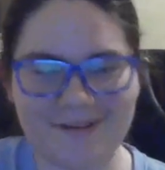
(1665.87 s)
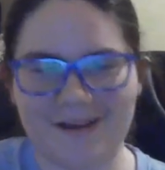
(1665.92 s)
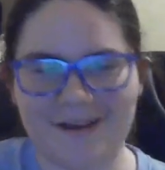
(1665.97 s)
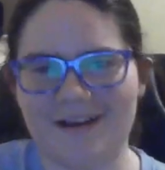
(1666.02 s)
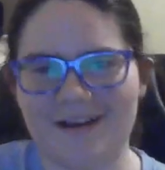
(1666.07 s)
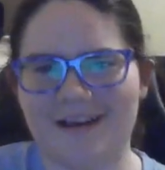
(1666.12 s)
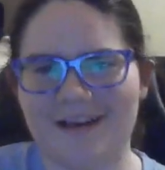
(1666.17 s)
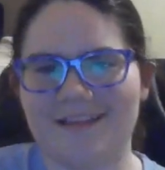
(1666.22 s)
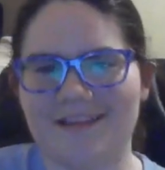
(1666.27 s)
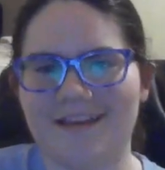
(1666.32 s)

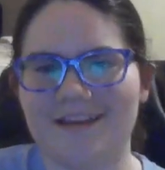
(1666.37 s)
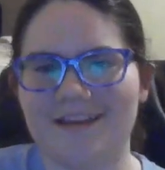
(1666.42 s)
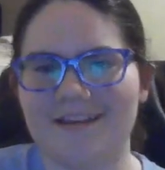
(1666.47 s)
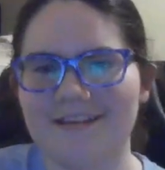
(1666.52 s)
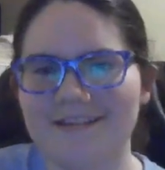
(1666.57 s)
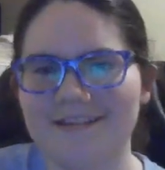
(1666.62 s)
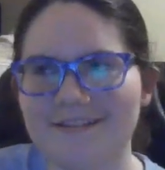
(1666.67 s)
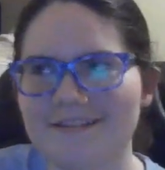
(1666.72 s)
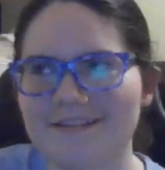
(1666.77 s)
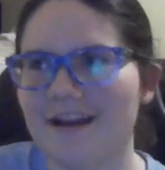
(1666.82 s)
And that
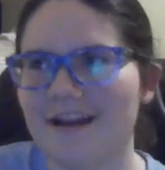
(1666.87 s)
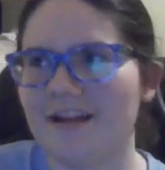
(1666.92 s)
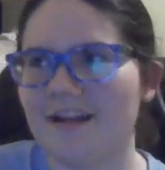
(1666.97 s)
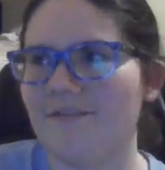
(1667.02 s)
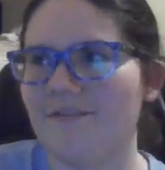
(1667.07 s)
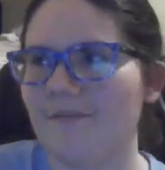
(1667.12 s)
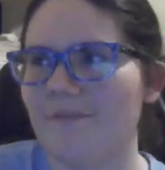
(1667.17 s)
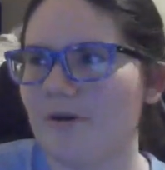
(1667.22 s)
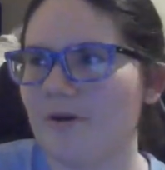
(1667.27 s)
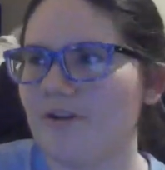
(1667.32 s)
is kind
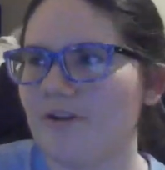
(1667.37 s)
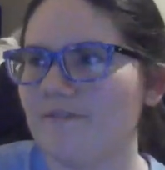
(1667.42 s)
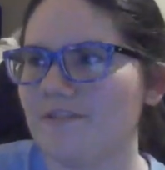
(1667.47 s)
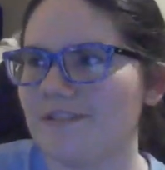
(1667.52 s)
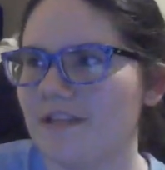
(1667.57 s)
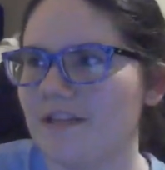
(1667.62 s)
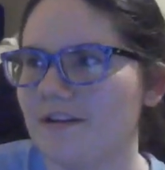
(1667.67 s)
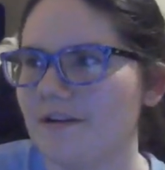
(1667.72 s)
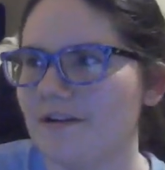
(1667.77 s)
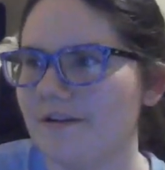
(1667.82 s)
of a part of his
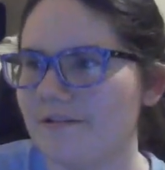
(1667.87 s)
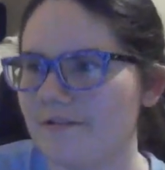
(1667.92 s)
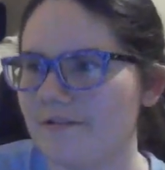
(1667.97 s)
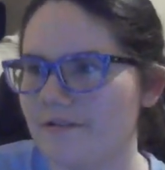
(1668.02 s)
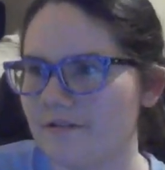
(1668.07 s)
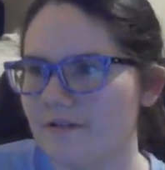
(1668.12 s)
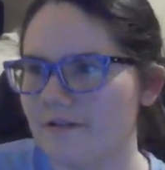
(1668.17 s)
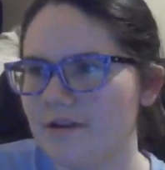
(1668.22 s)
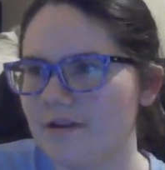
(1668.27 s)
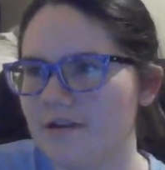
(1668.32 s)

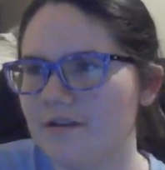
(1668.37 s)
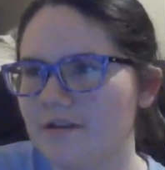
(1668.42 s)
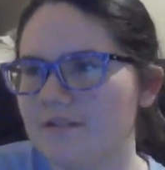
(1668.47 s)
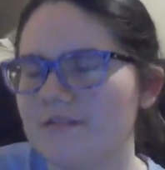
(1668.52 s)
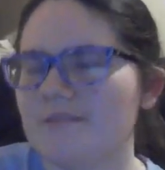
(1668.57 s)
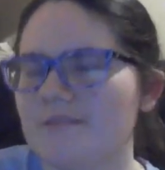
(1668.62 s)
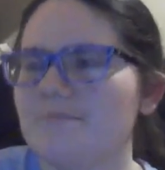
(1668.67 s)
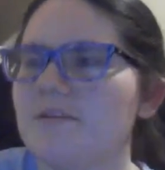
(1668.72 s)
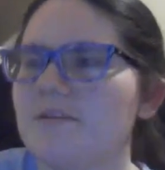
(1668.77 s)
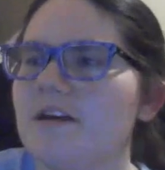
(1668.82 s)
character.
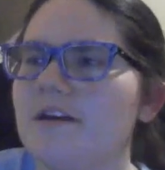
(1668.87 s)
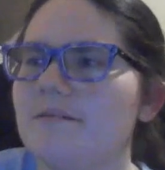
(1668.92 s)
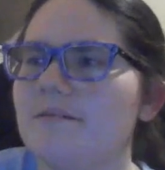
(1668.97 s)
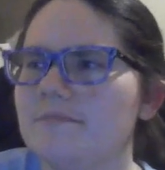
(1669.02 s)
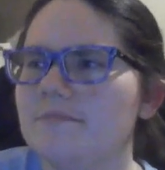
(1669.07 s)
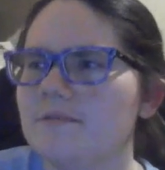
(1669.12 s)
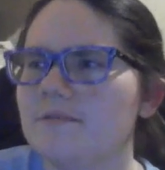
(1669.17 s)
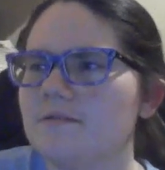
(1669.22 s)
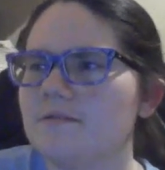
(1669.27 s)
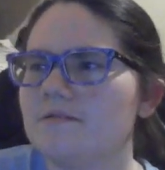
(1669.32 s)

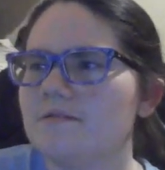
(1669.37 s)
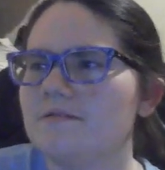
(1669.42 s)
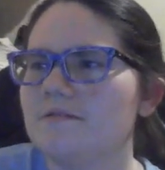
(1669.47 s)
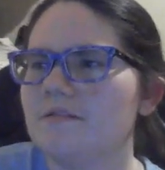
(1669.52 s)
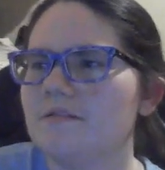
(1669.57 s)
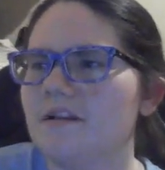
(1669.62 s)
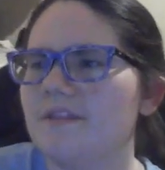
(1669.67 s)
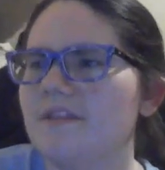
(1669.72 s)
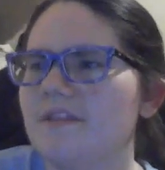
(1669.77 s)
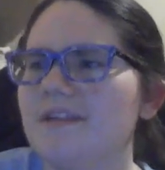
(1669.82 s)
Sometimes
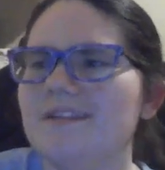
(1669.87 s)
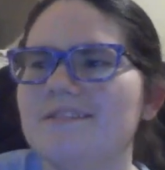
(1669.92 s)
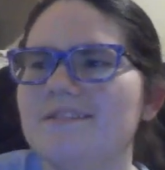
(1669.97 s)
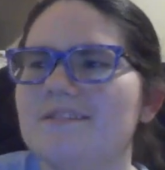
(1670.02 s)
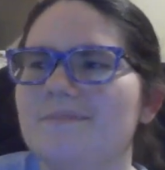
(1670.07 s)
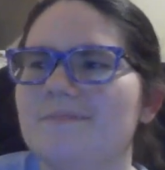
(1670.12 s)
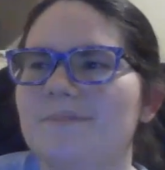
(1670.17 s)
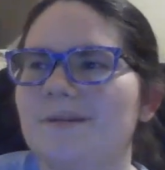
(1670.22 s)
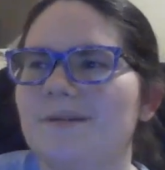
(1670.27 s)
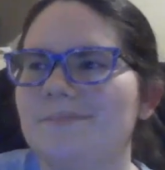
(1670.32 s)

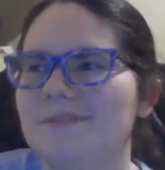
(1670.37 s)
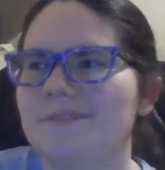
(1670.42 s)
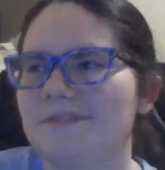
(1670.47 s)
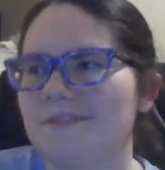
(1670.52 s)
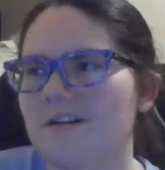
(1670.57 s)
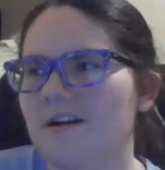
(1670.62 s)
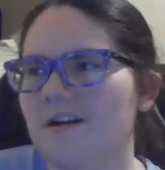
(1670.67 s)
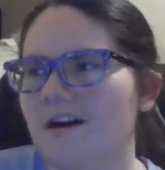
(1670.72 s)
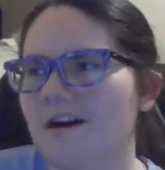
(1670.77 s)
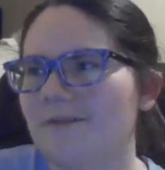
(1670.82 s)
in
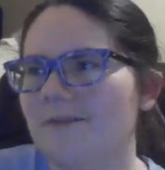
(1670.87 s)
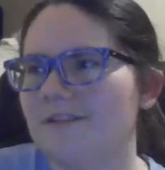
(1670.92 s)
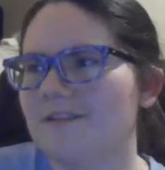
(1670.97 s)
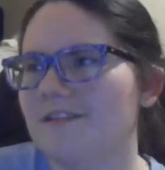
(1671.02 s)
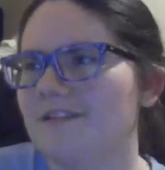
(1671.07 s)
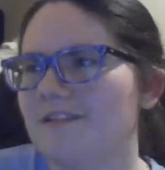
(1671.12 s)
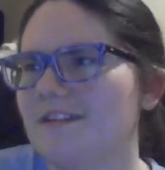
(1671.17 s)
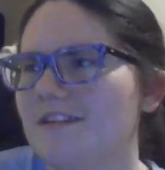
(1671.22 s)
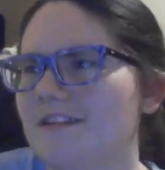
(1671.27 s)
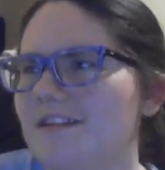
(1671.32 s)
the comics, I
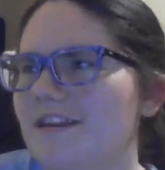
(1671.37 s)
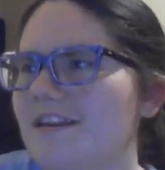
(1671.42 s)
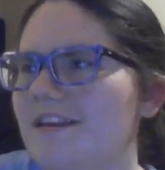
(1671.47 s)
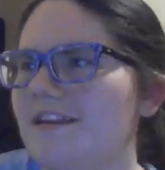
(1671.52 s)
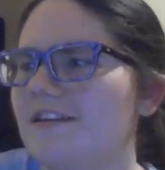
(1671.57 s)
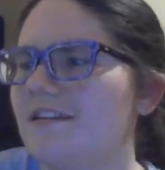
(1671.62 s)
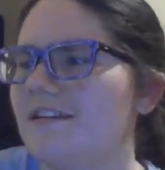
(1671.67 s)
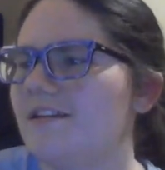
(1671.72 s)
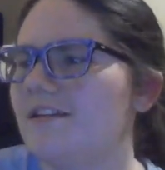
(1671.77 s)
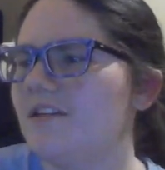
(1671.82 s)
think they
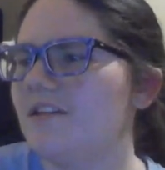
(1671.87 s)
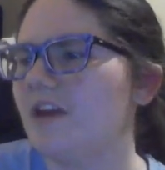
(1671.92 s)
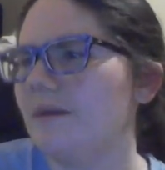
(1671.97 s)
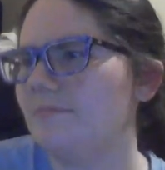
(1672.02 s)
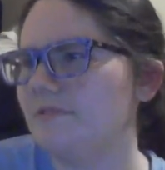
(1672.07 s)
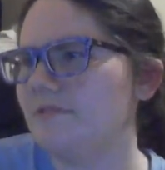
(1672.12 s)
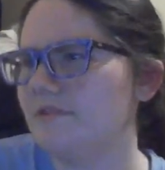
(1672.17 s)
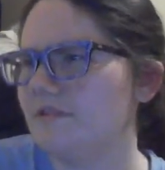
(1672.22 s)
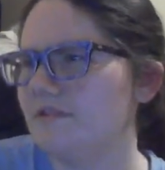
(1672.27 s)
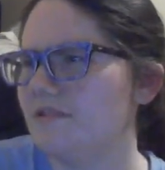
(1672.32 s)

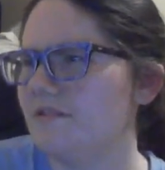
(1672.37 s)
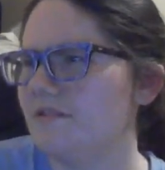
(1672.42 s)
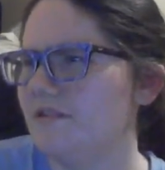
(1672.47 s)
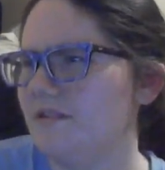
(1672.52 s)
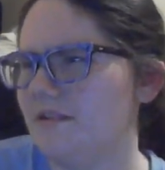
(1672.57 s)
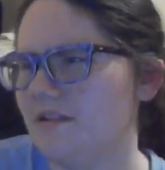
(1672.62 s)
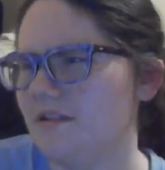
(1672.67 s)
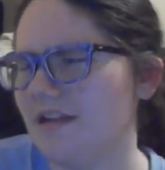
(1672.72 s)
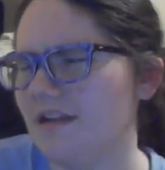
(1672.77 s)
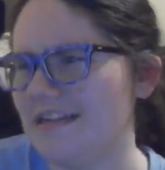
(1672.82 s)
kept it
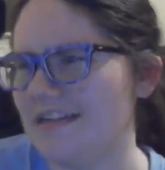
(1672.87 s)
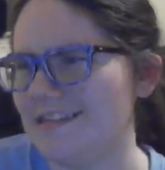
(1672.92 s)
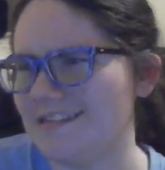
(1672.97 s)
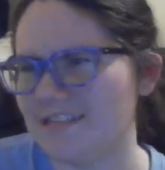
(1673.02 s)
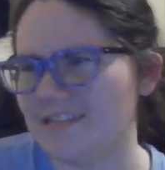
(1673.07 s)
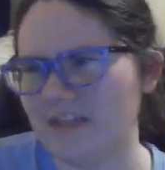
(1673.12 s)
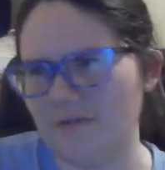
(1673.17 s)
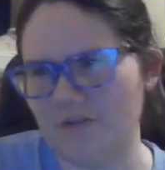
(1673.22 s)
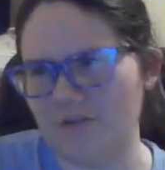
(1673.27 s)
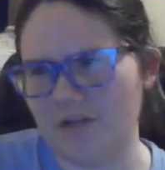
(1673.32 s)
in
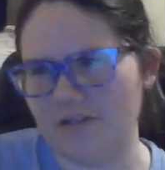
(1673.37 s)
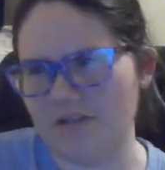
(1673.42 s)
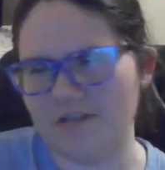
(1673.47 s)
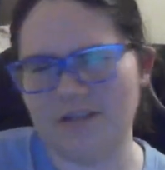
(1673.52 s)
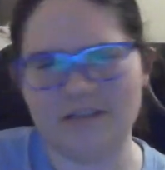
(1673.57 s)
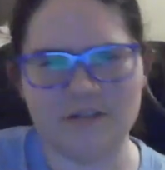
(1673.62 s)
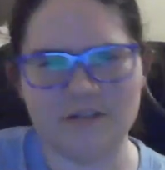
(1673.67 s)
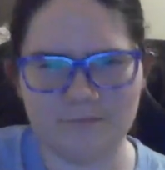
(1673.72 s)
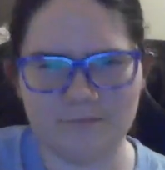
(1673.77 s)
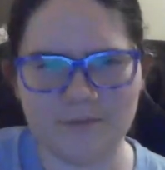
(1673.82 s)
97 a
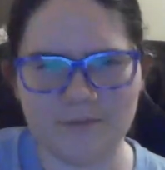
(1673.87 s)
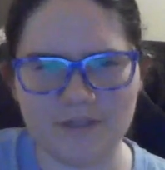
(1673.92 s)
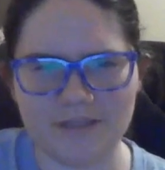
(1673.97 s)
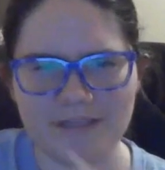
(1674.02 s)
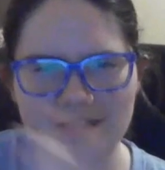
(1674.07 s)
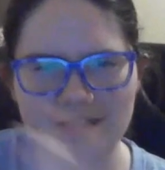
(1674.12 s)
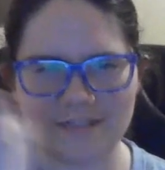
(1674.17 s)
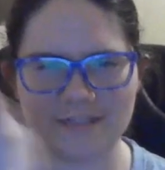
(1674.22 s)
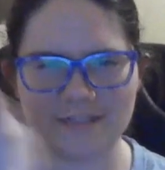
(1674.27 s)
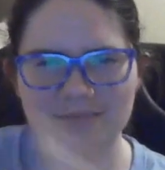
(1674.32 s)
little bit,
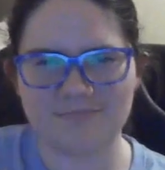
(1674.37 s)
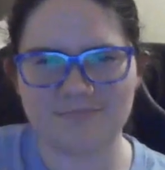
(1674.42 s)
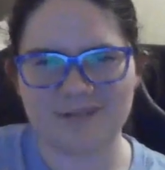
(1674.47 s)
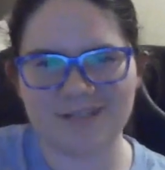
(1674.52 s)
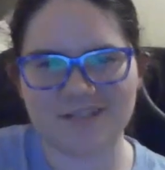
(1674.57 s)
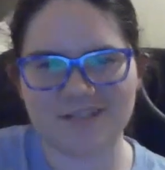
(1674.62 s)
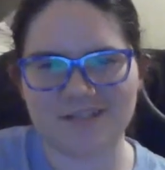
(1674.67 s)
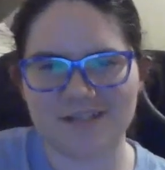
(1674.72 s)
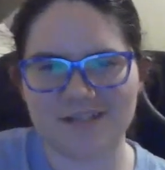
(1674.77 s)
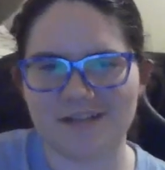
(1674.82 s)
like just
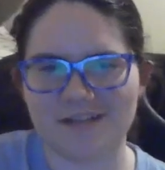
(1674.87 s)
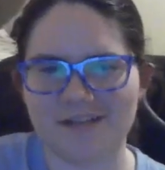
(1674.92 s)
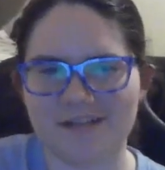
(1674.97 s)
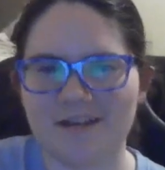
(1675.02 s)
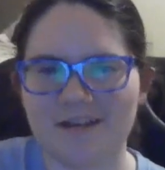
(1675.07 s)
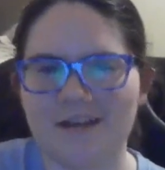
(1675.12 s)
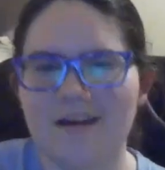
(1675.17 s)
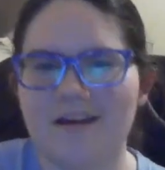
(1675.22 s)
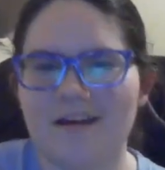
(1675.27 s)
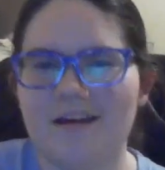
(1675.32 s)
mentioning it.
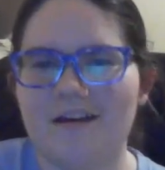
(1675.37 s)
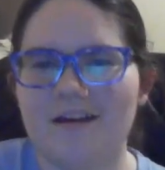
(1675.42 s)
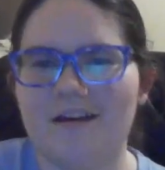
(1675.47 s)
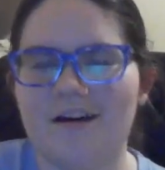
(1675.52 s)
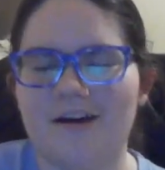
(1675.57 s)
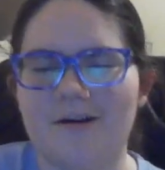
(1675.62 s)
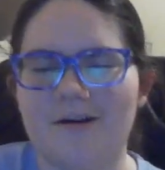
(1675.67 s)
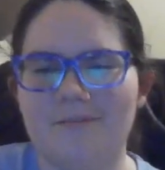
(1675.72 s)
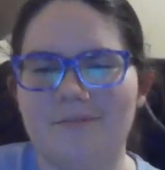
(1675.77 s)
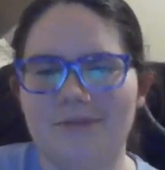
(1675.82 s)

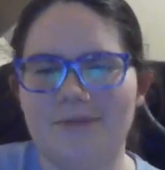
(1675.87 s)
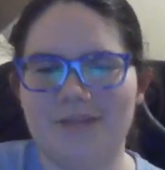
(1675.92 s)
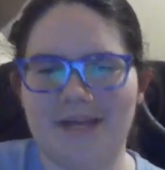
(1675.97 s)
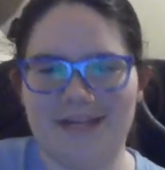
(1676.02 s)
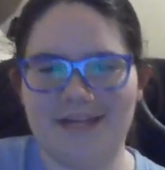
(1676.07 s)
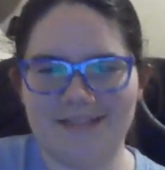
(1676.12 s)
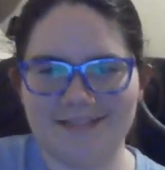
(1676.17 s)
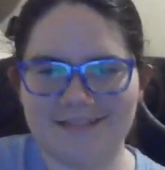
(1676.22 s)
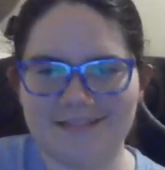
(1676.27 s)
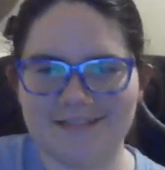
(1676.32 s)
But
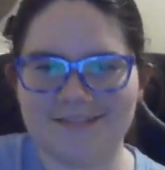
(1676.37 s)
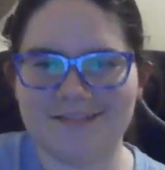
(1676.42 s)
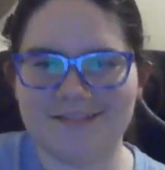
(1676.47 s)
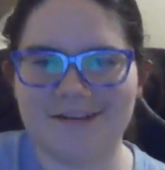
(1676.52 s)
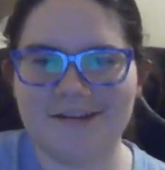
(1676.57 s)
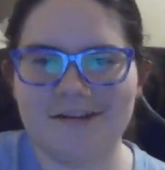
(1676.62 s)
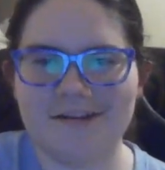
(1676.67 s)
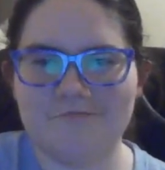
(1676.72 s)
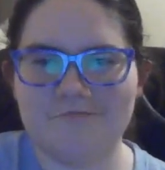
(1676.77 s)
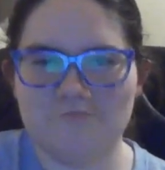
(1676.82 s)
that's
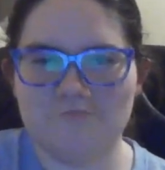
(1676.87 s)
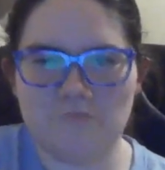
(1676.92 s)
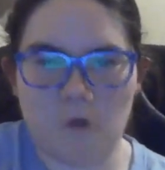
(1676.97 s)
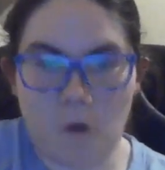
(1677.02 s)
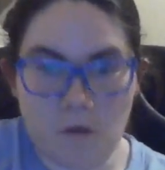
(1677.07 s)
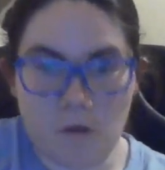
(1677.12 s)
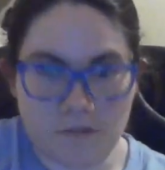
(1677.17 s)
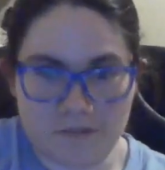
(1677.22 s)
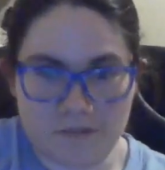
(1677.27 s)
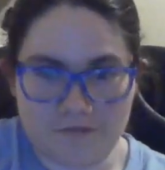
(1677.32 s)

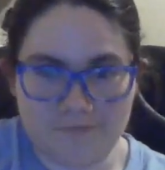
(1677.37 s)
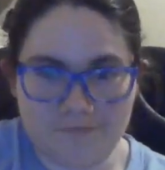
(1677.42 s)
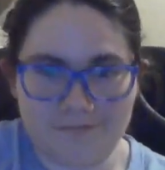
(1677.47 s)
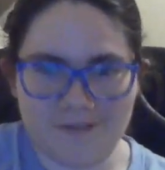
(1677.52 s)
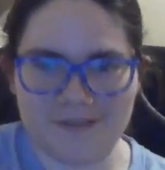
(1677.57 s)
awesome.